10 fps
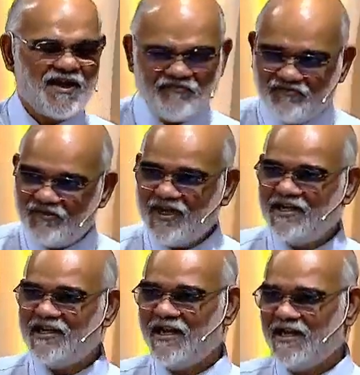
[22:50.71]

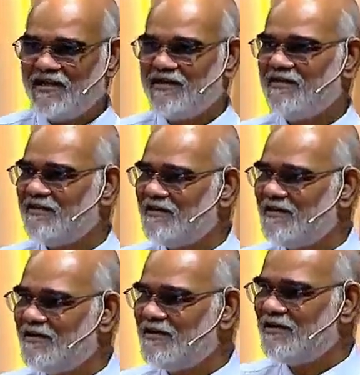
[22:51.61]
Every day,
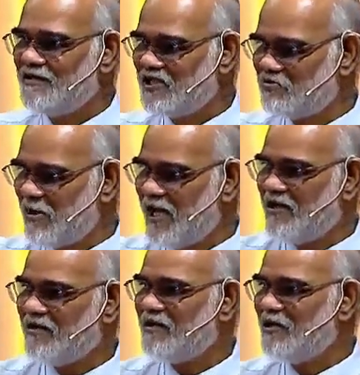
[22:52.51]
this
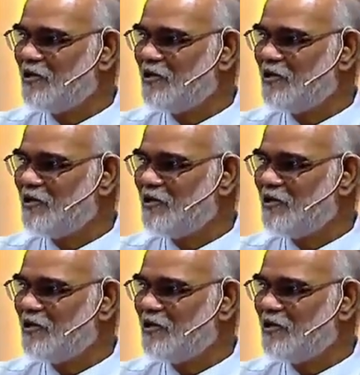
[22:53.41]
man